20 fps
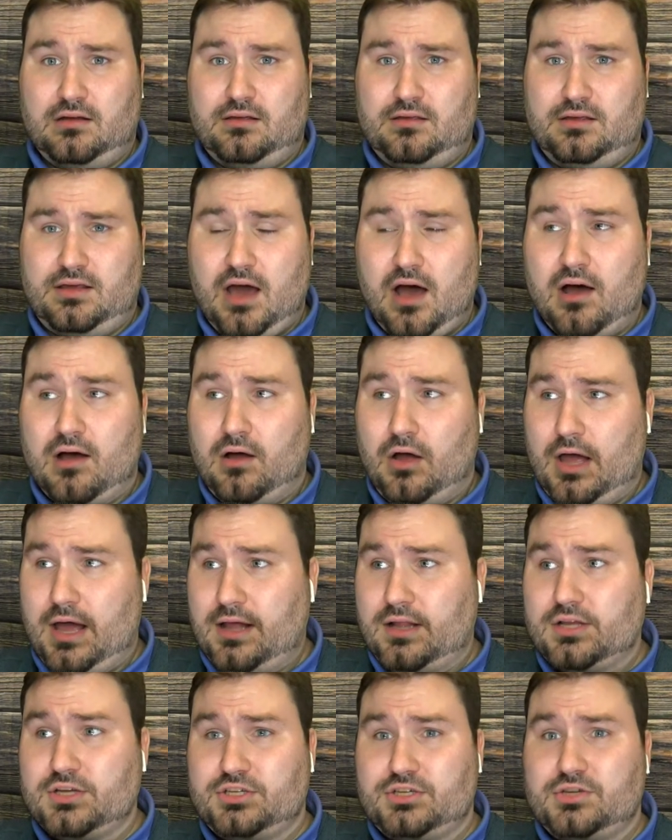y'all,
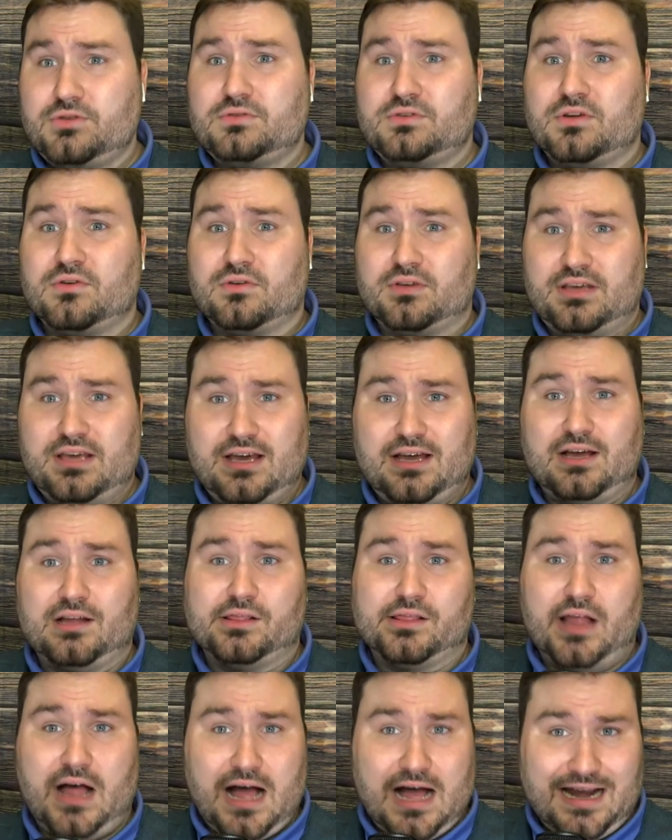LSU's going to kick a
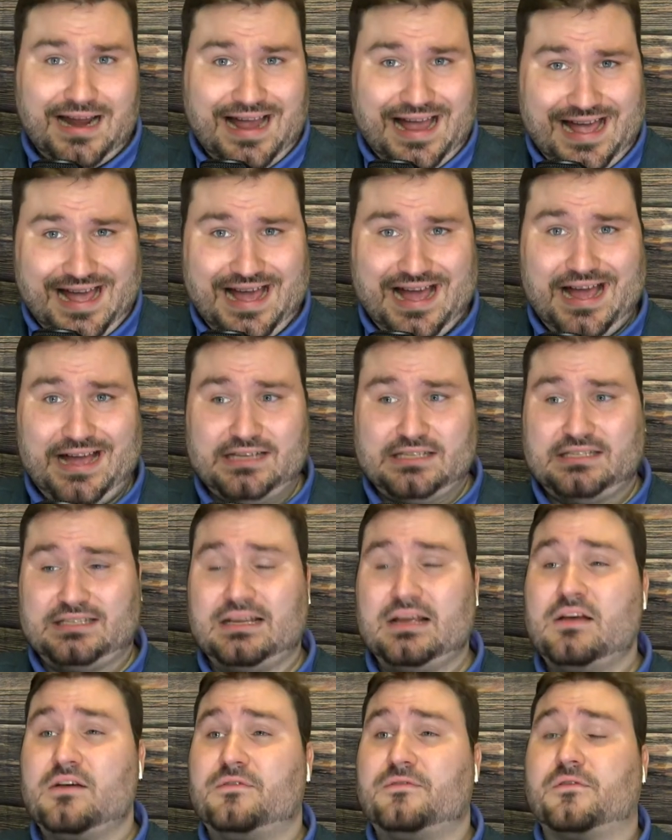lot of ass
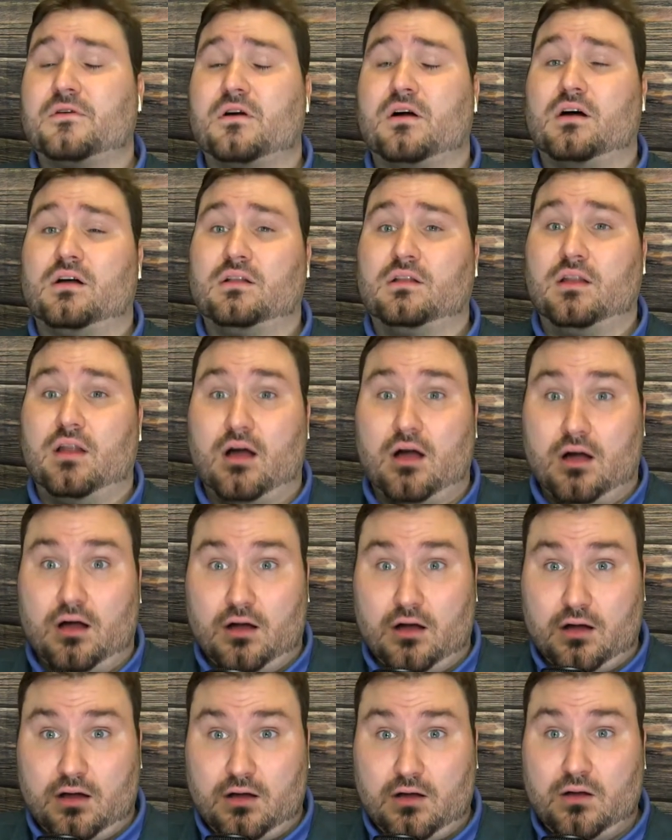for a
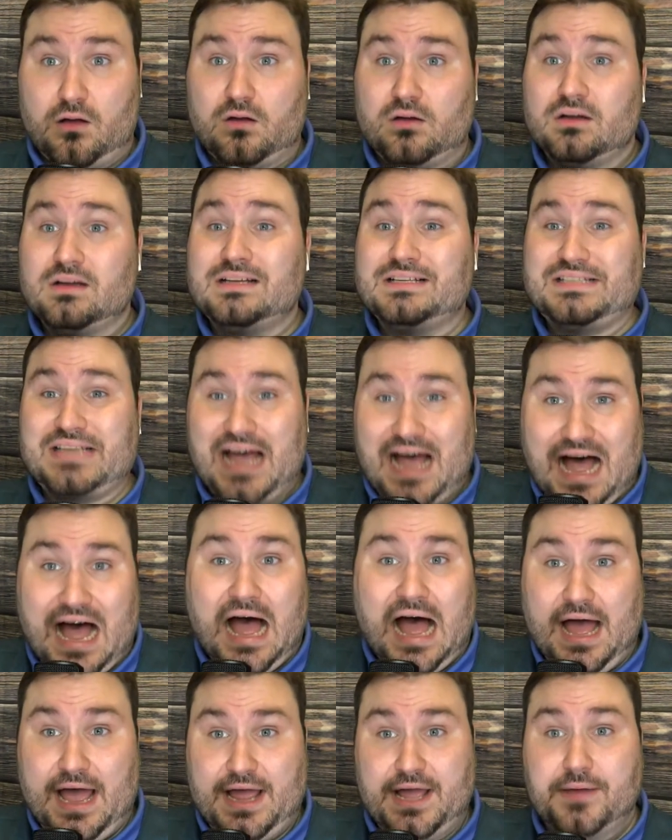long
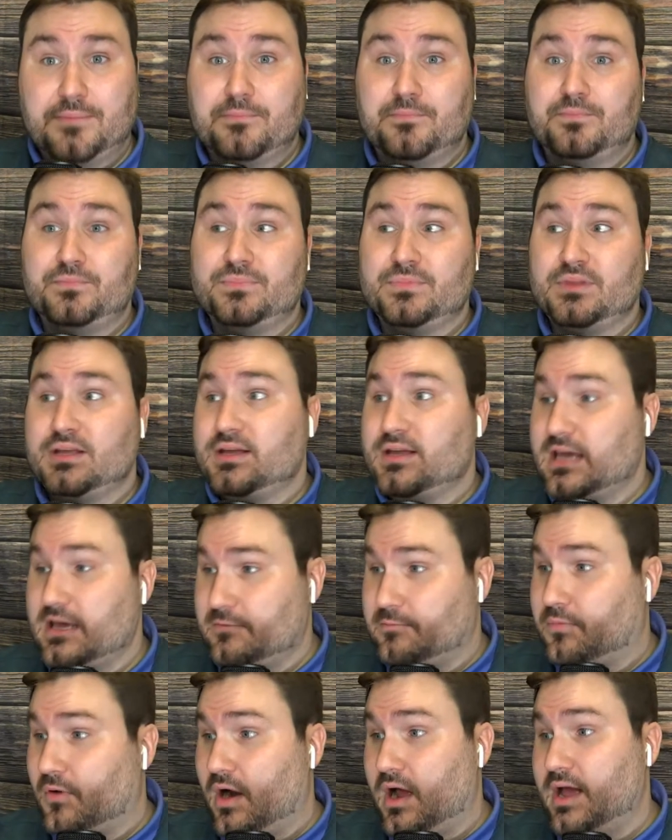time
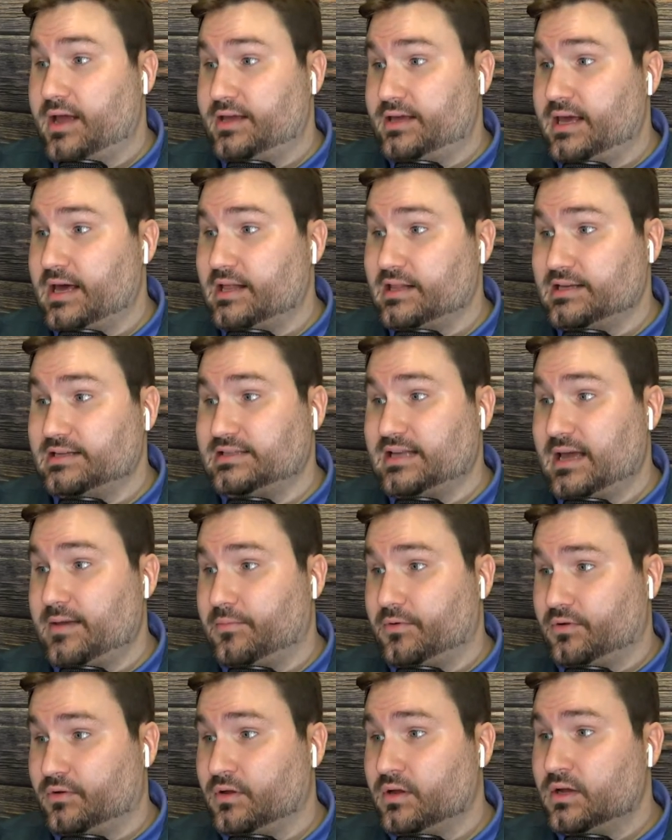if Brian Kelly's
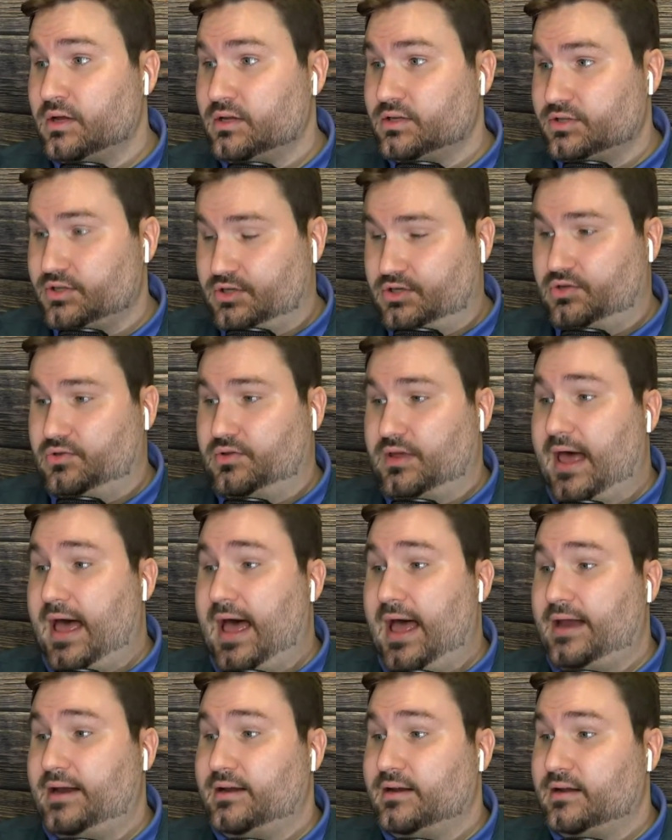able to do
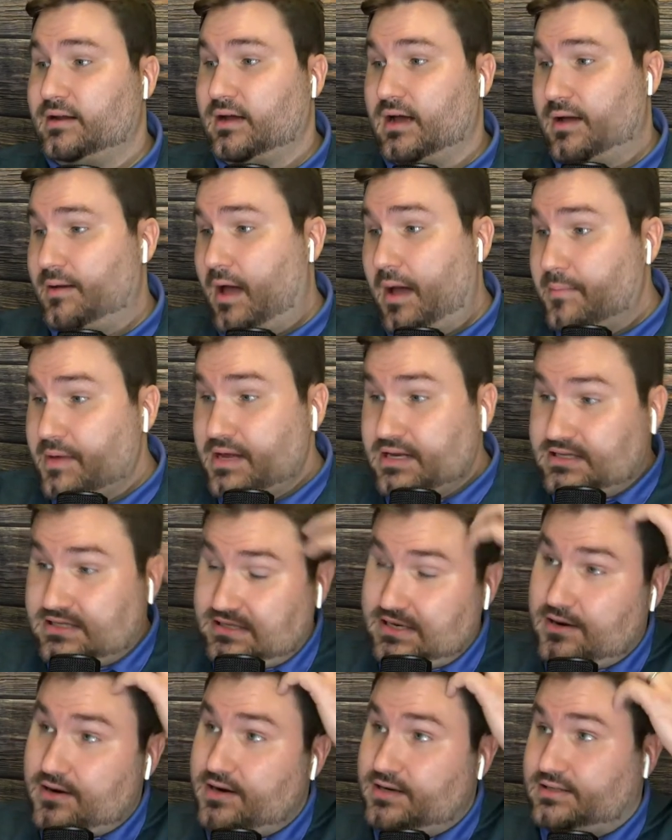that. I mean,
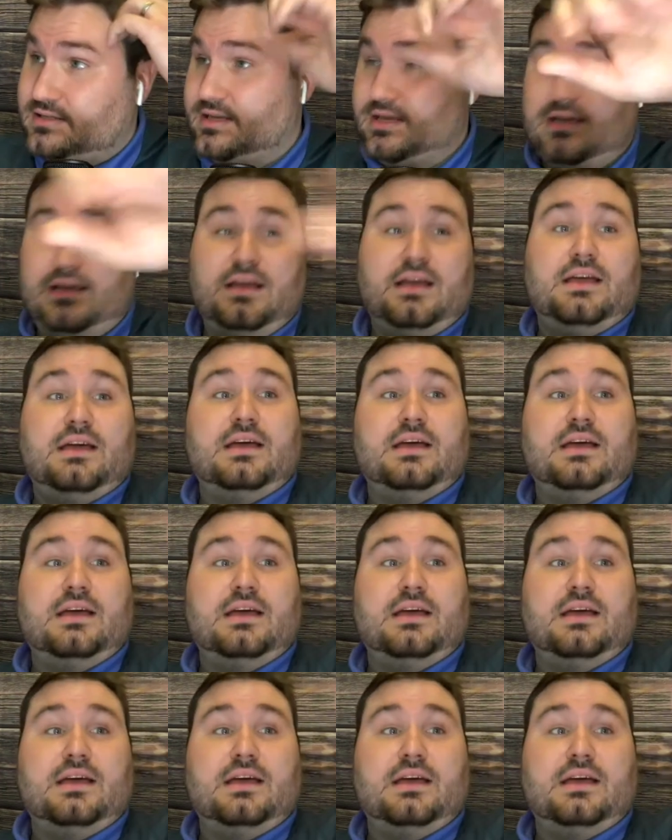seriously,